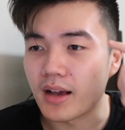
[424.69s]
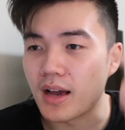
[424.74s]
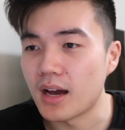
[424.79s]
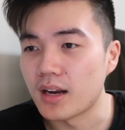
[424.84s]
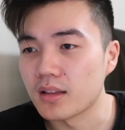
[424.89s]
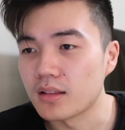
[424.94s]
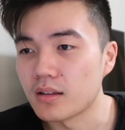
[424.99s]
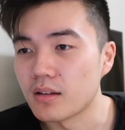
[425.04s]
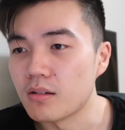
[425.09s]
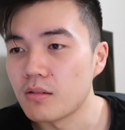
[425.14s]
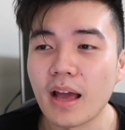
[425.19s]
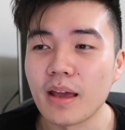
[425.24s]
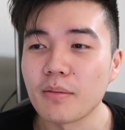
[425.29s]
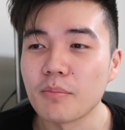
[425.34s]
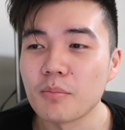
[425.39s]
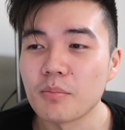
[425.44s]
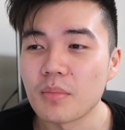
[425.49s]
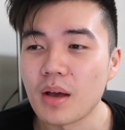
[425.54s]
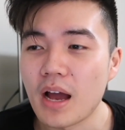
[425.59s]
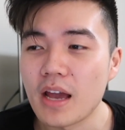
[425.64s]
got it though. I
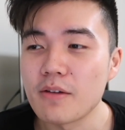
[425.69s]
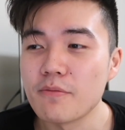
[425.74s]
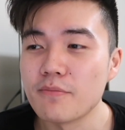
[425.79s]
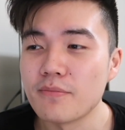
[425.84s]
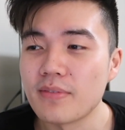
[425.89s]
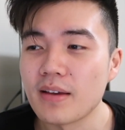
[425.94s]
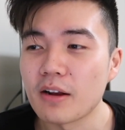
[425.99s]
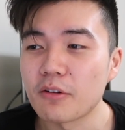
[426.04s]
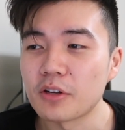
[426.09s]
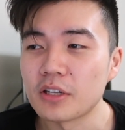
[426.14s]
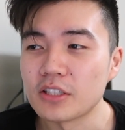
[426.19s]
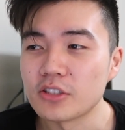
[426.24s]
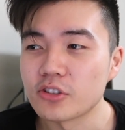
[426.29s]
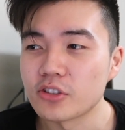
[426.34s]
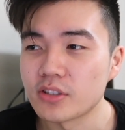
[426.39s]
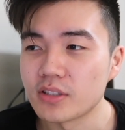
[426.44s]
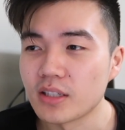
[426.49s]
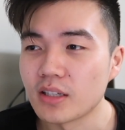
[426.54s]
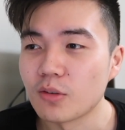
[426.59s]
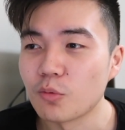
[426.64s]
am very
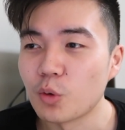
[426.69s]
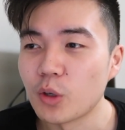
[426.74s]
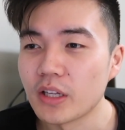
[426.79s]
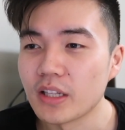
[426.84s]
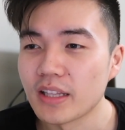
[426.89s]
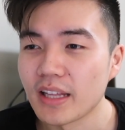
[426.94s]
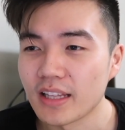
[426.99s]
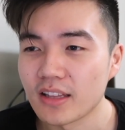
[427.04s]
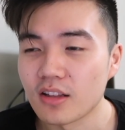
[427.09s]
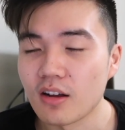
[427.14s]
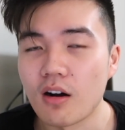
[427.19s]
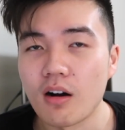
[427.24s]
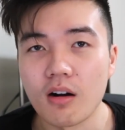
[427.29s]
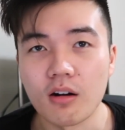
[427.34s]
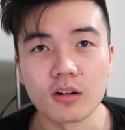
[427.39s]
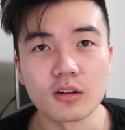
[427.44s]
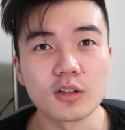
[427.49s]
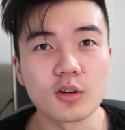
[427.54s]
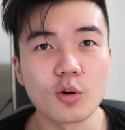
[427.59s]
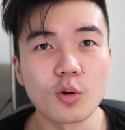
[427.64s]
interested in what like the
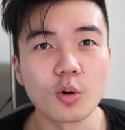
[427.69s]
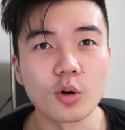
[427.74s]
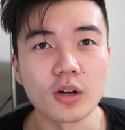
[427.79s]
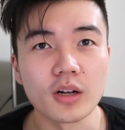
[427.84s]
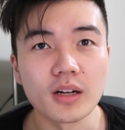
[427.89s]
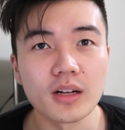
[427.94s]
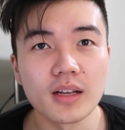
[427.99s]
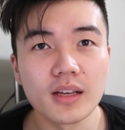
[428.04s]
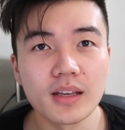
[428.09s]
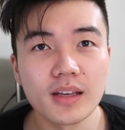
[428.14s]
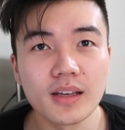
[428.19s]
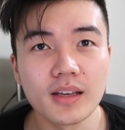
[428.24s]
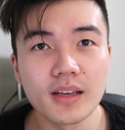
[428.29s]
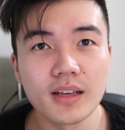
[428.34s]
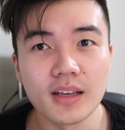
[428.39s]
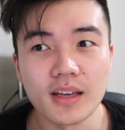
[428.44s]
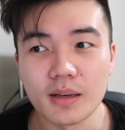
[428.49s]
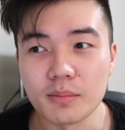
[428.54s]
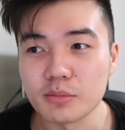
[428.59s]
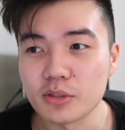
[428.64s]
hardcore
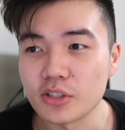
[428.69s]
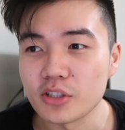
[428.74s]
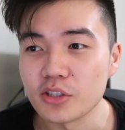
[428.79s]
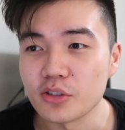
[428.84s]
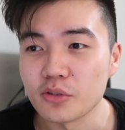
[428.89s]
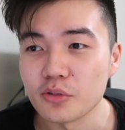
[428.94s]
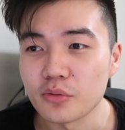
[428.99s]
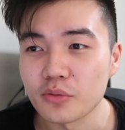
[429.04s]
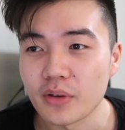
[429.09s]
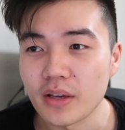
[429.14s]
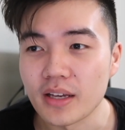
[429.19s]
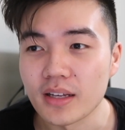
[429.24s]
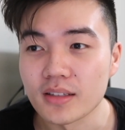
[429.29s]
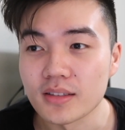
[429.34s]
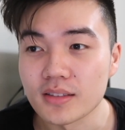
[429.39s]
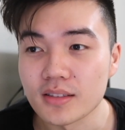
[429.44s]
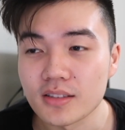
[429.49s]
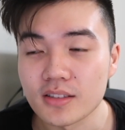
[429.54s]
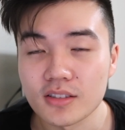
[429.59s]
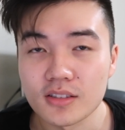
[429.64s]
MCU
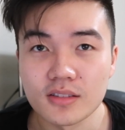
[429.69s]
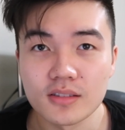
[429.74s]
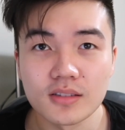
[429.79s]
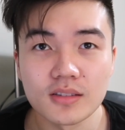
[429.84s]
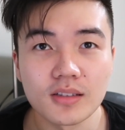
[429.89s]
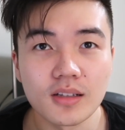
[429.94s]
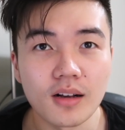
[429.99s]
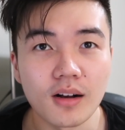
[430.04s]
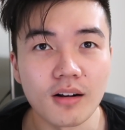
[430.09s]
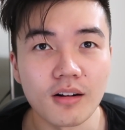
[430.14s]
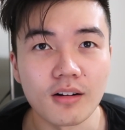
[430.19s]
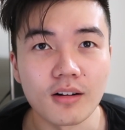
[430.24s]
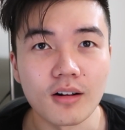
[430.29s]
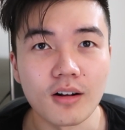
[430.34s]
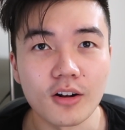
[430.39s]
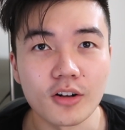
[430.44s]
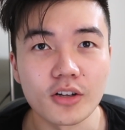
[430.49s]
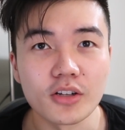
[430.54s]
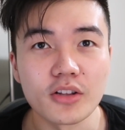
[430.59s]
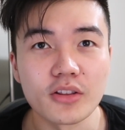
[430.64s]
fans are
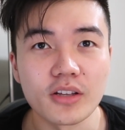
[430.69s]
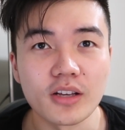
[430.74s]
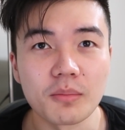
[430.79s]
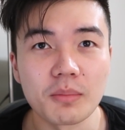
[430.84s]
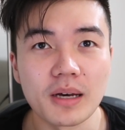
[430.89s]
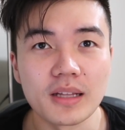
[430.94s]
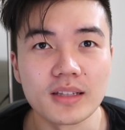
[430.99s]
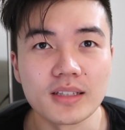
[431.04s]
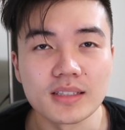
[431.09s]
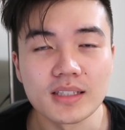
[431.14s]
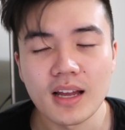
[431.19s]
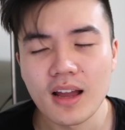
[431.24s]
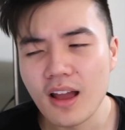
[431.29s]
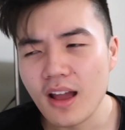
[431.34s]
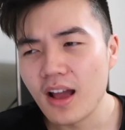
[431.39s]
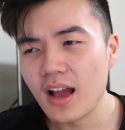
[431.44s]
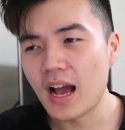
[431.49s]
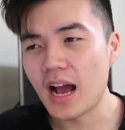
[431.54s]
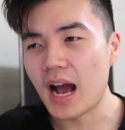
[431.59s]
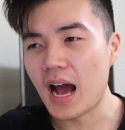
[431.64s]
going to think about this.
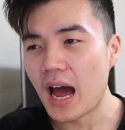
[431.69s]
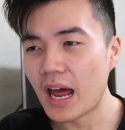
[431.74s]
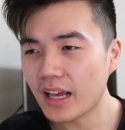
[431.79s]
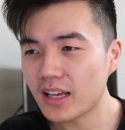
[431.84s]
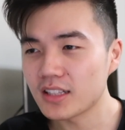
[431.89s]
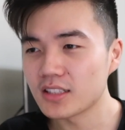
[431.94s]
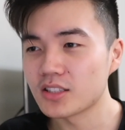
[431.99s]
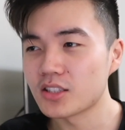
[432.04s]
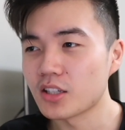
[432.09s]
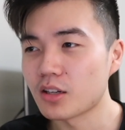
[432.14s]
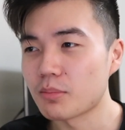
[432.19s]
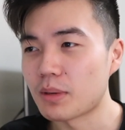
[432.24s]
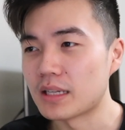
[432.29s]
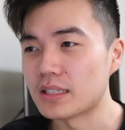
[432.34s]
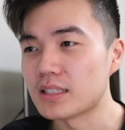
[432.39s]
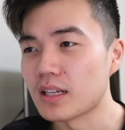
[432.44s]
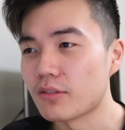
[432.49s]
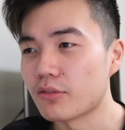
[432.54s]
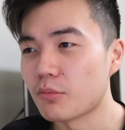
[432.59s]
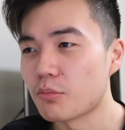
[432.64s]
I consider
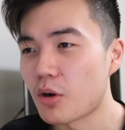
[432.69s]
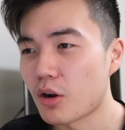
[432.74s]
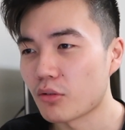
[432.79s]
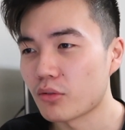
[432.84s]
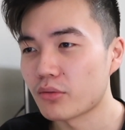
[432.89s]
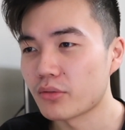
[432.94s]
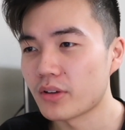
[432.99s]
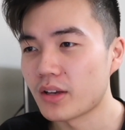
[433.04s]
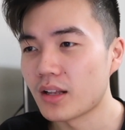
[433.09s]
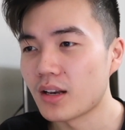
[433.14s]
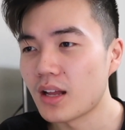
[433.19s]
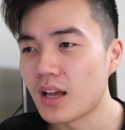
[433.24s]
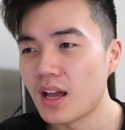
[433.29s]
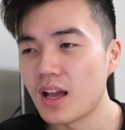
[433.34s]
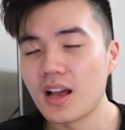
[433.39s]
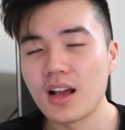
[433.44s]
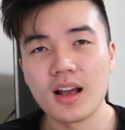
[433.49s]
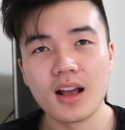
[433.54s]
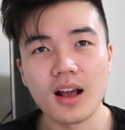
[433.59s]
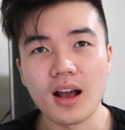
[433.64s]
myself a Marvel fan.
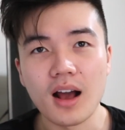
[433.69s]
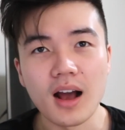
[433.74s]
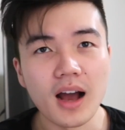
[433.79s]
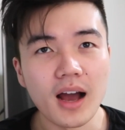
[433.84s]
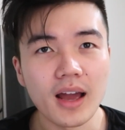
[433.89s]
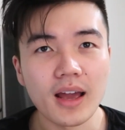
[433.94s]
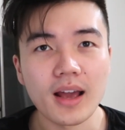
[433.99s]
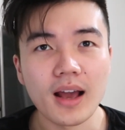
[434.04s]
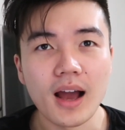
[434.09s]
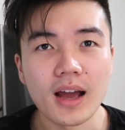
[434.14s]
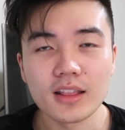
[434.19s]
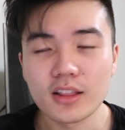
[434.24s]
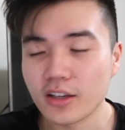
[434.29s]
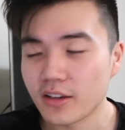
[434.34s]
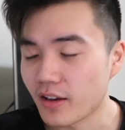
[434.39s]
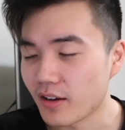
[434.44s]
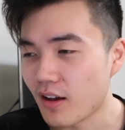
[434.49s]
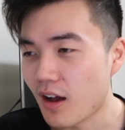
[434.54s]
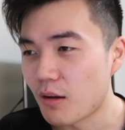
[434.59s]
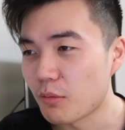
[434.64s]
I
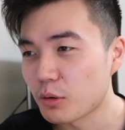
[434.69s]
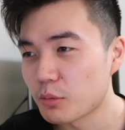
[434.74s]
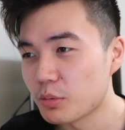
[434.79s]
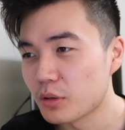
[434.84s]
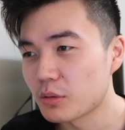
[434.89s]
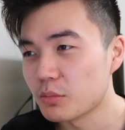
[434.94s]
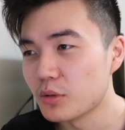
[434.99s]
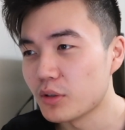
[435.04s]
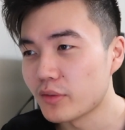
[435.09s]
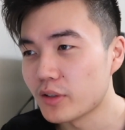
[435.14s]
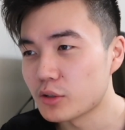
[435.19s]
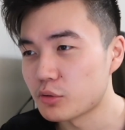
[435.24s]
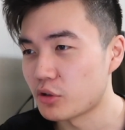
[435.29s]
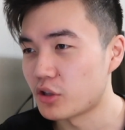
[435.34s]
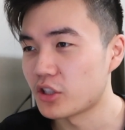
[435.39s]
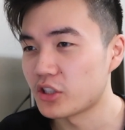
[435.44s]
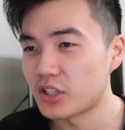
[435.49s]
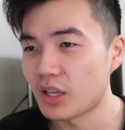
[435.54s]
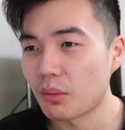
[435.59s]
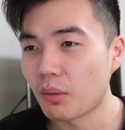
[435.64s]
look at comic book movies with
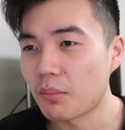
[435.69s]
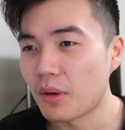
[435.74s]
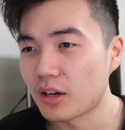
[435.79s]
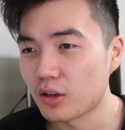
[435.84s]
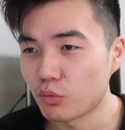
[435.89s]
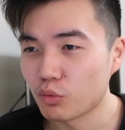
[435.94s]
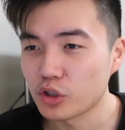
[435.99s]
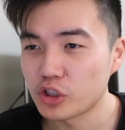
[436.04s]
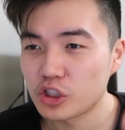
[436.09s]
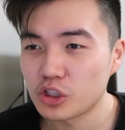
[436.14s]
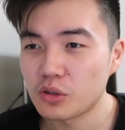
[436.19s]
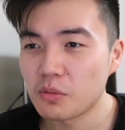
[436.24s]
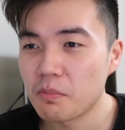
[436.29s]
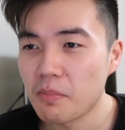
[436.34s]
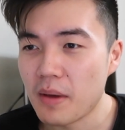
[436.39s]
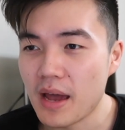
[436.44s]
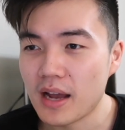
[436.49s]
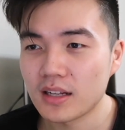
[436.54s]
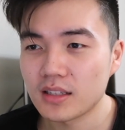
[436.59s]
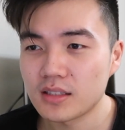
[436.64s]
the same amount of
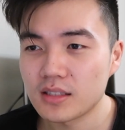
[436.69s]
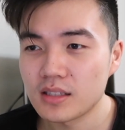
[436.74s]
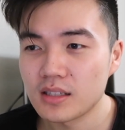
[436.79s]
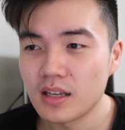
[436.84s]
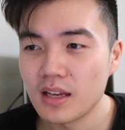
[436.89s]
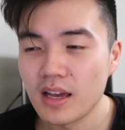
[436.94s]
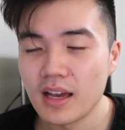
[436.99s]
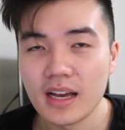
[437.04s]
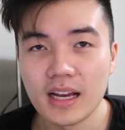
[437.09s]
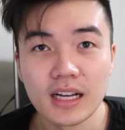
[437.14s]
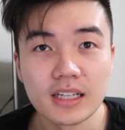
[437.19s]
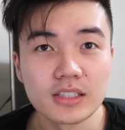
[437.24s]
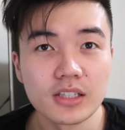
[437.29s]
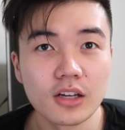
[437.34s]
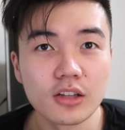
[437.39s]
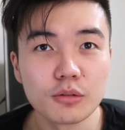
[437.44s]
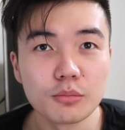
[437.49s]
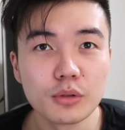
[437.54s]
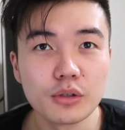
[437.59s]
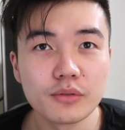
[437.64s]
respect as
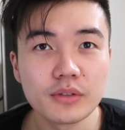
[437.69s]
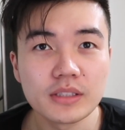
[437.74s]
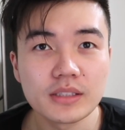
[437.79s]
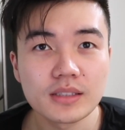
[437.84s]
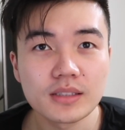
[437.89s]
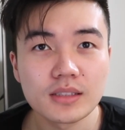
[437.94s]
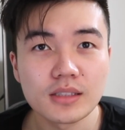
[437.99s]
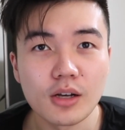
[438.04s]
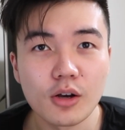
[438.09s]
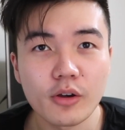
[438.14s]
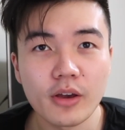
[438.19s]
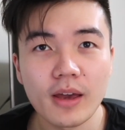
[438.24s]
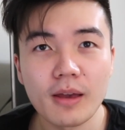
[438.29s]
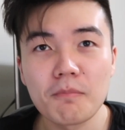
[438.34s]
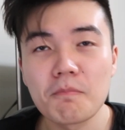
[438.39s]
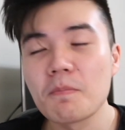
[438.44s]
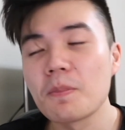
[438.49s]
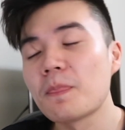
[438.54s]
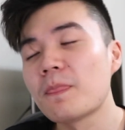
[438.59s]
other movies, okay?